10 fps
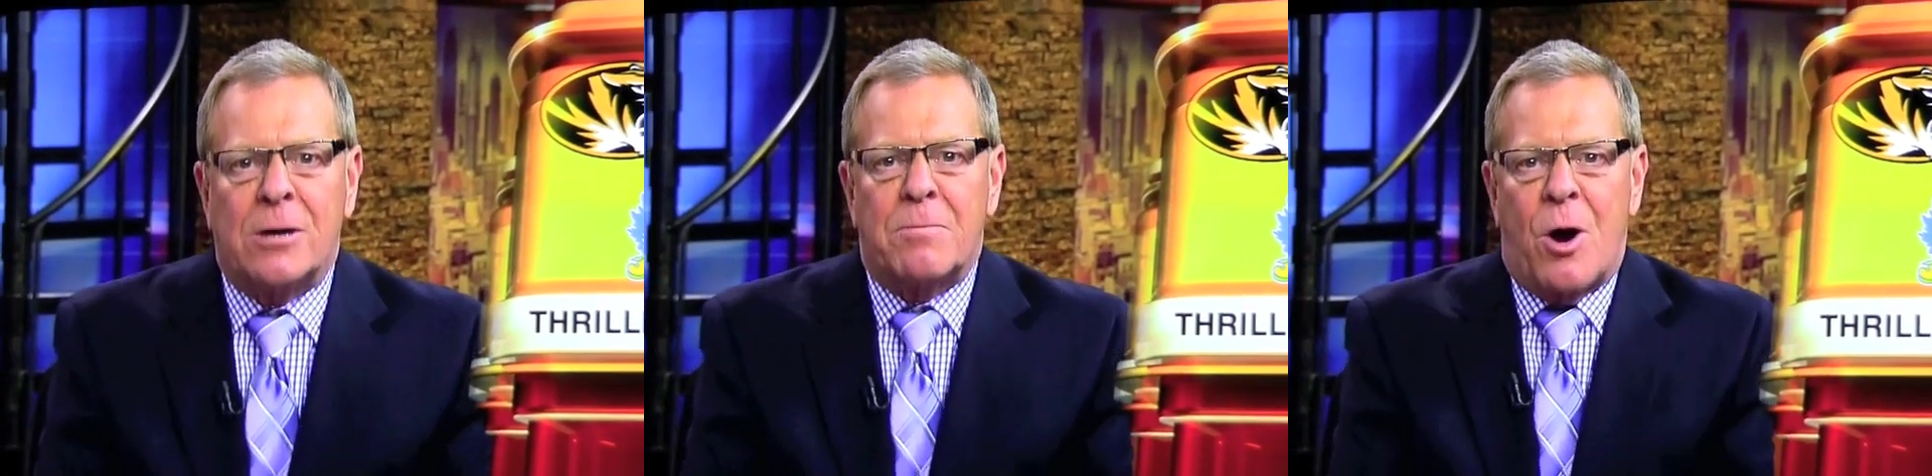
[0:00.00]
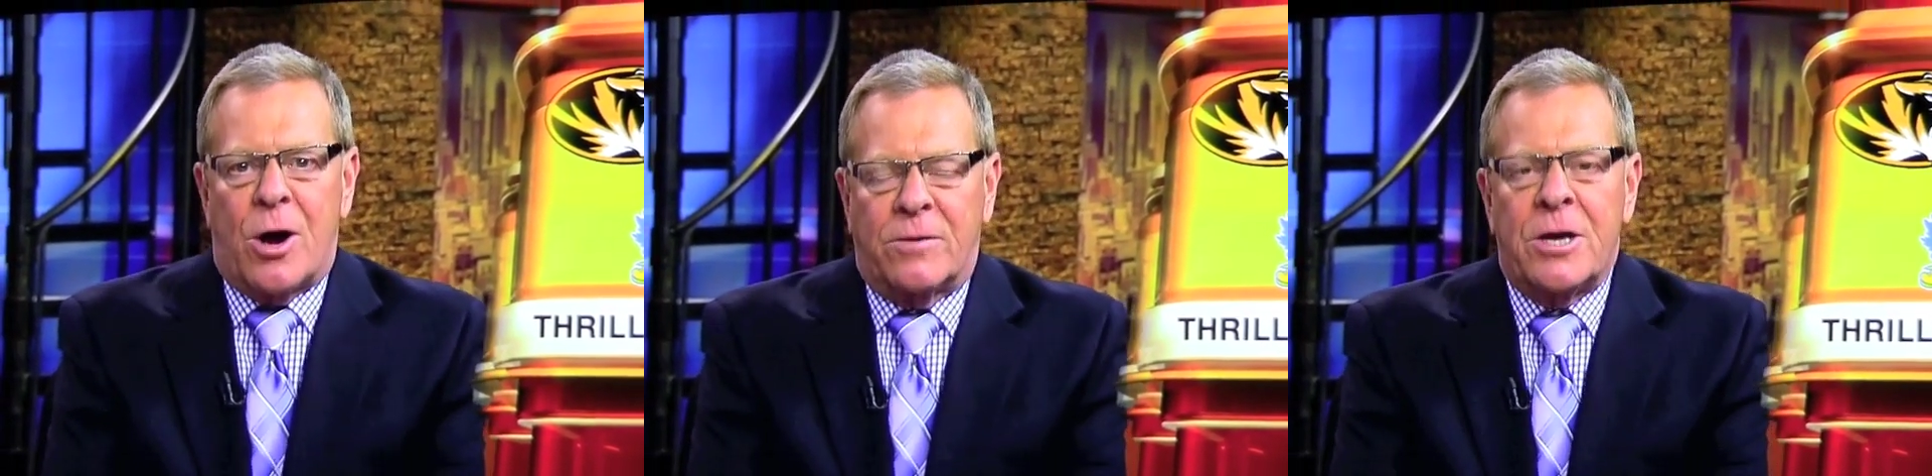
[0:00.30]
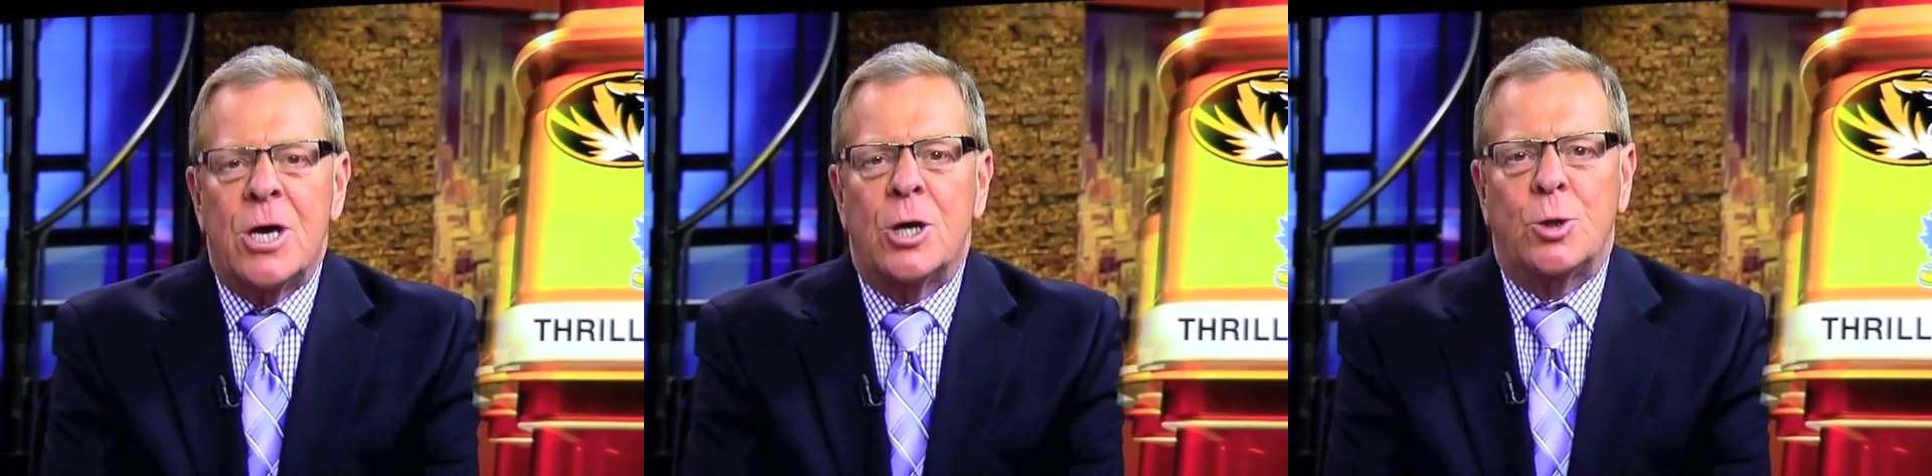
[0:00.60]
the better part
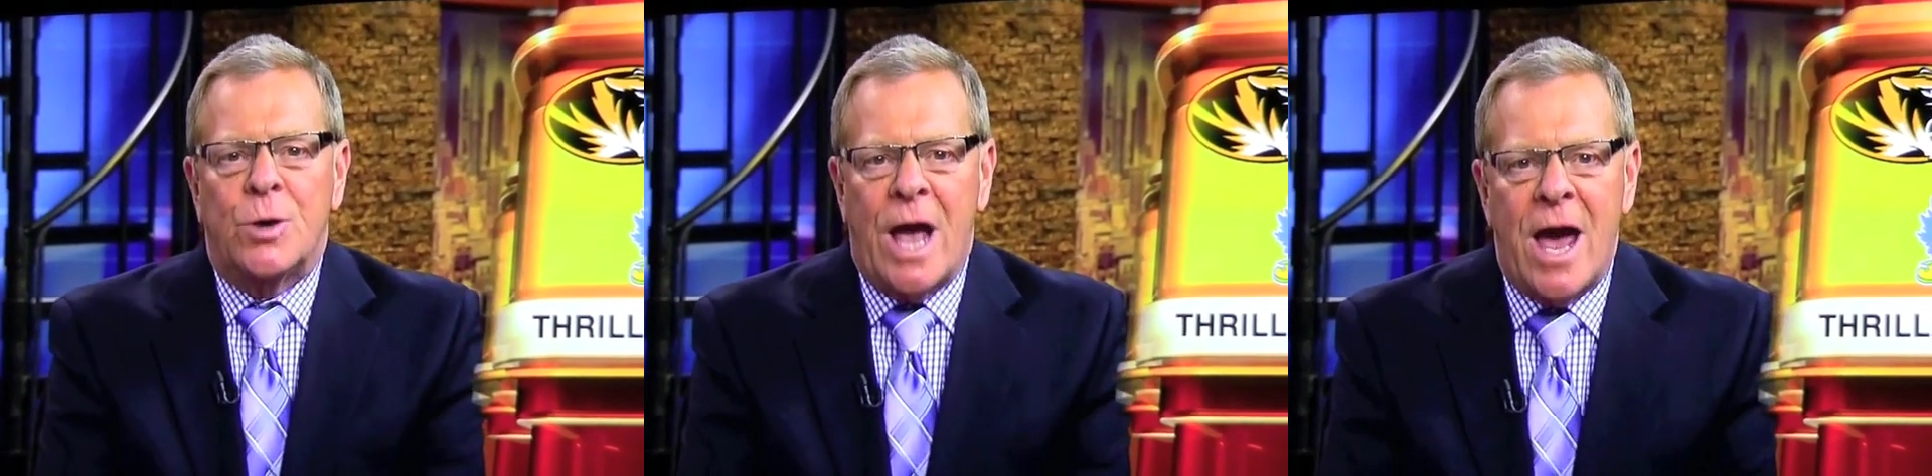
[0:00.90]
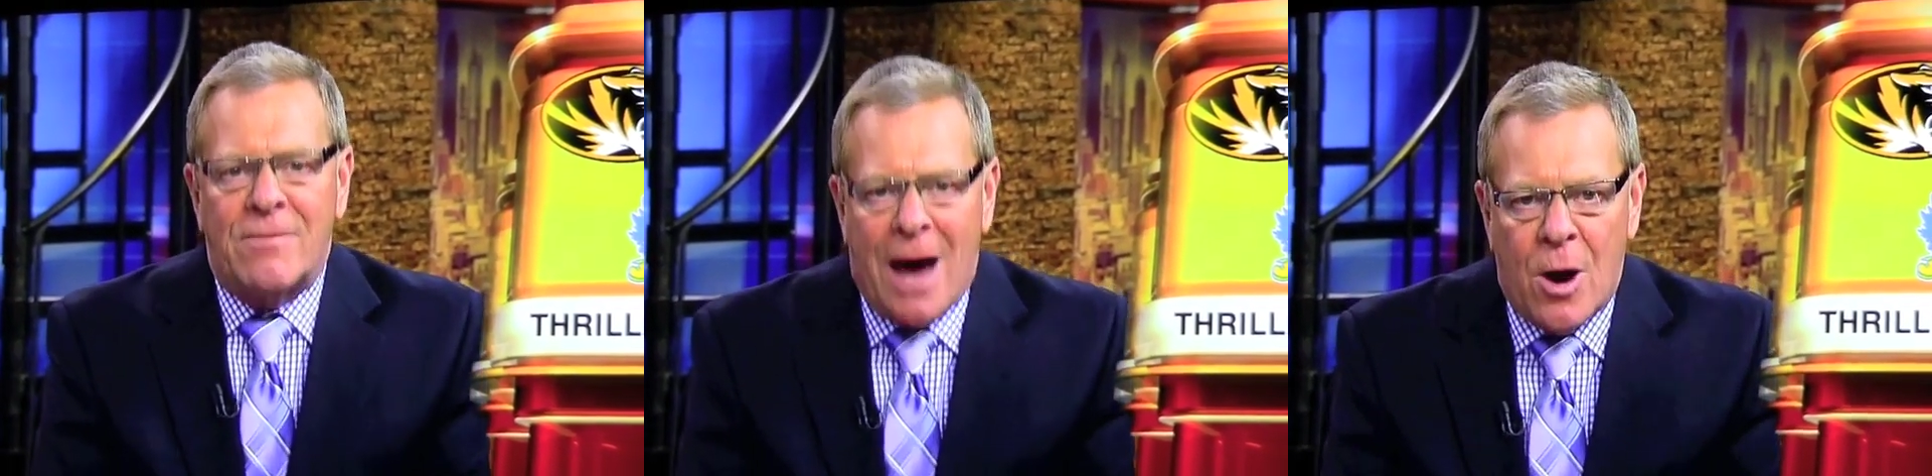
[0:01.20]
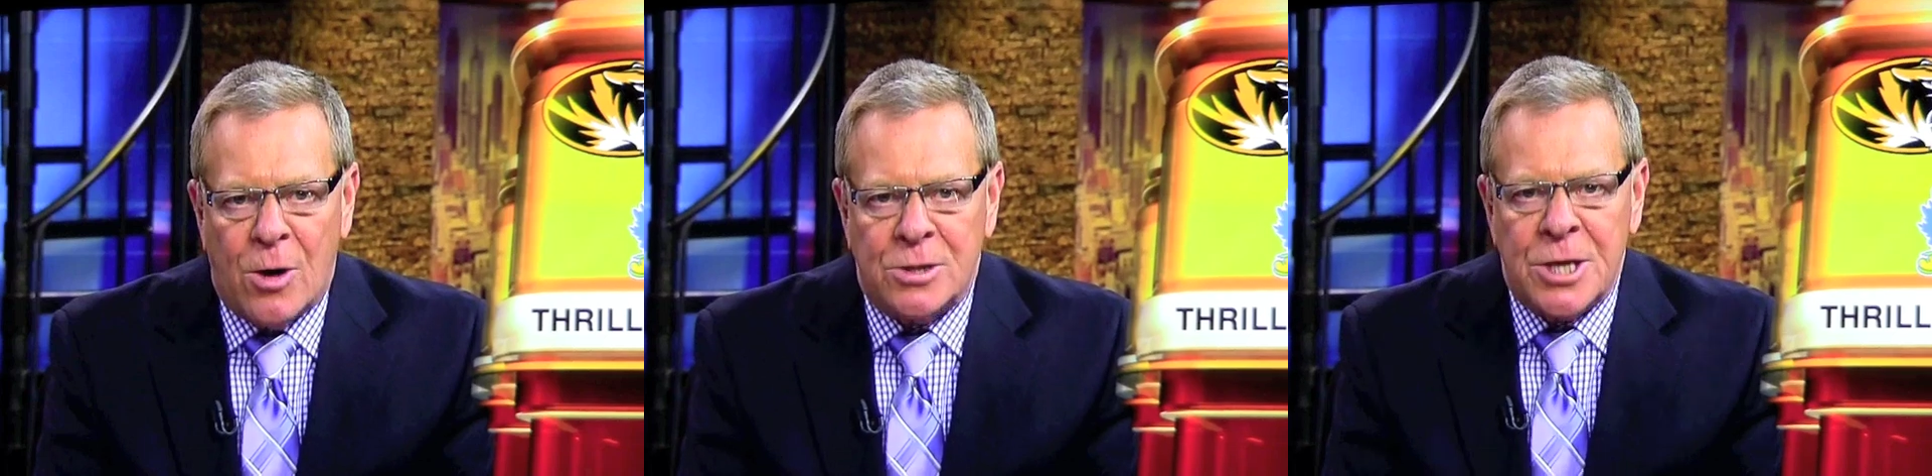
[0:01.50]
of two and a half
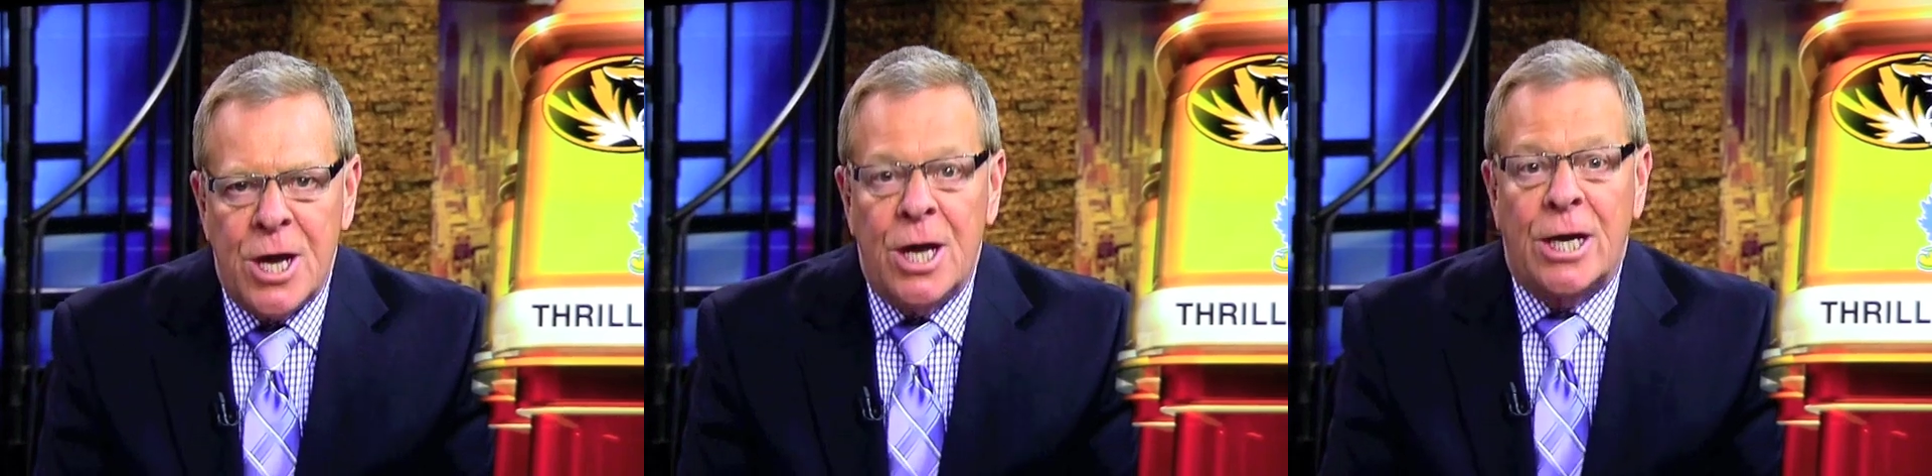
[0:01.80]
hours.